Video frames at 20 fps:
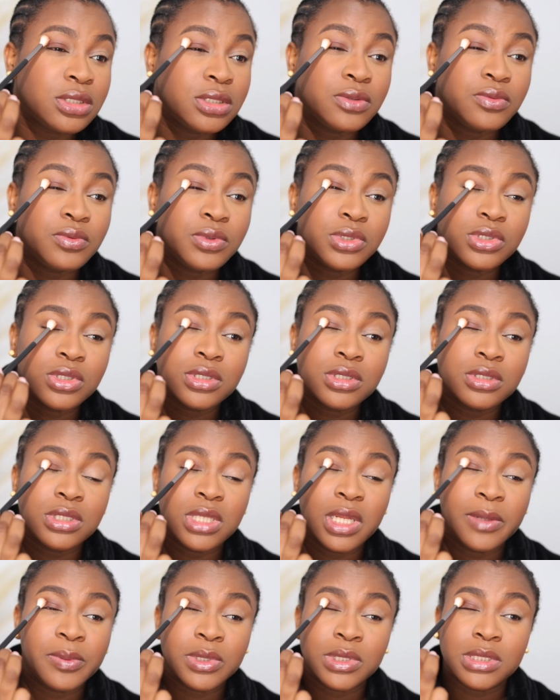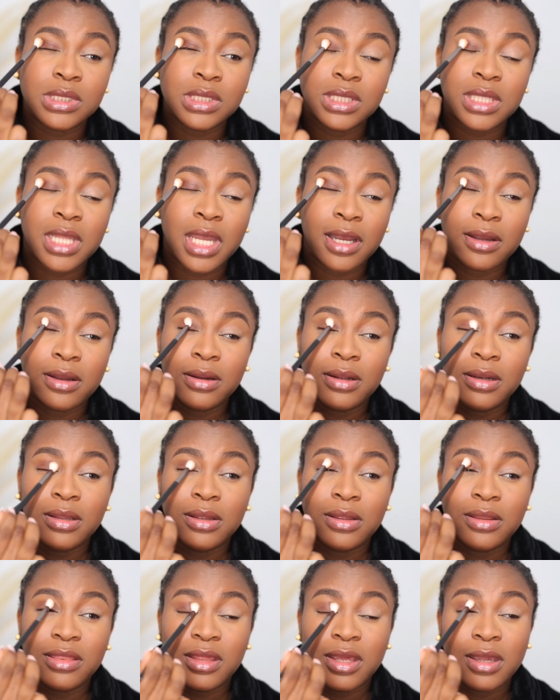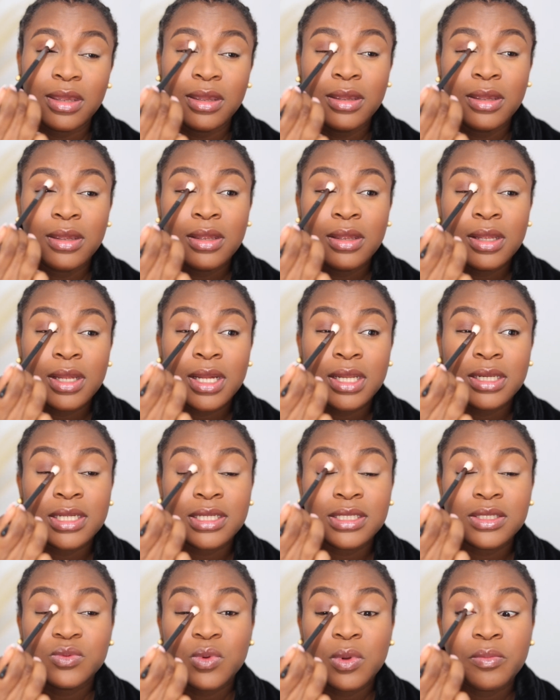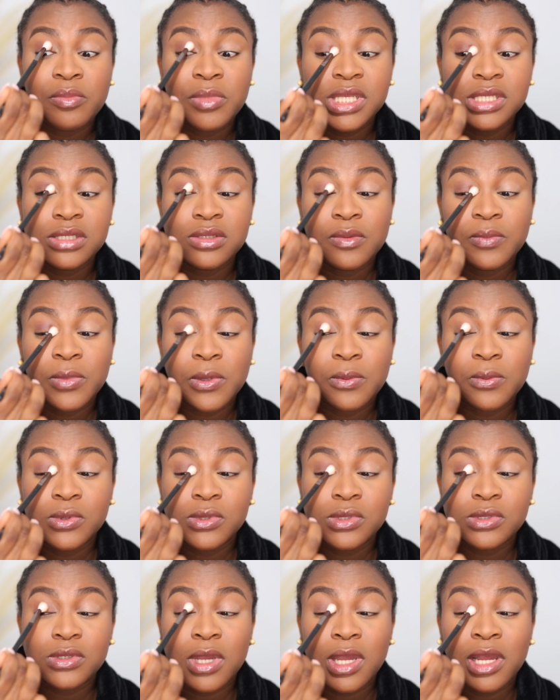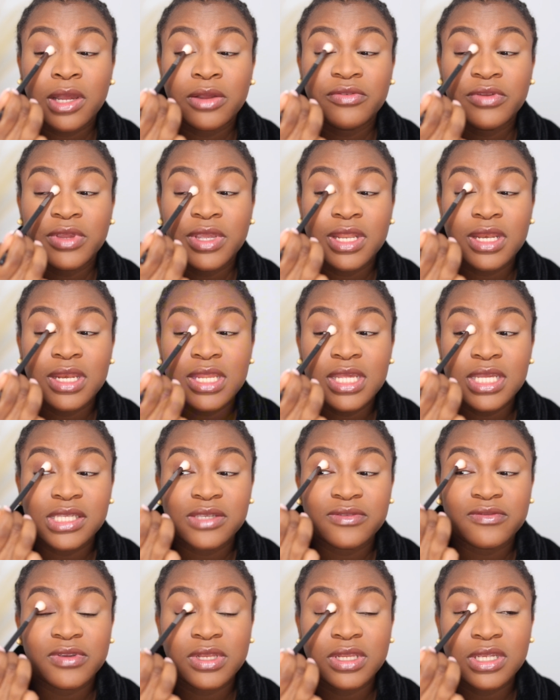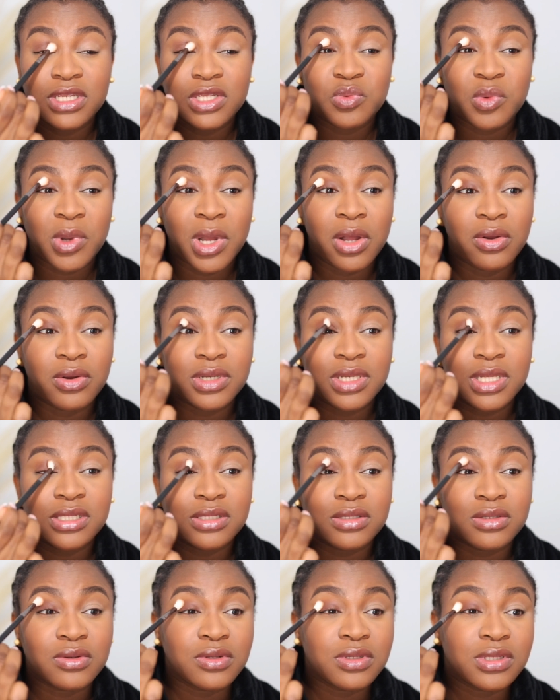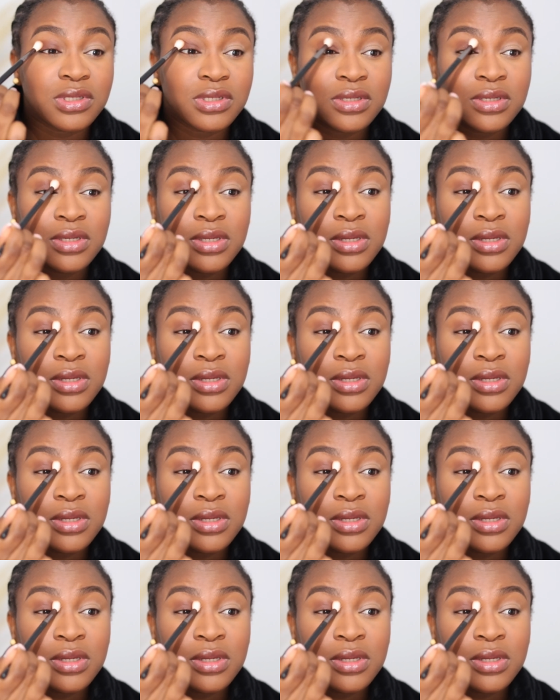It will just deposit that color there, and that's what makes some people to have a neat finish while others don't.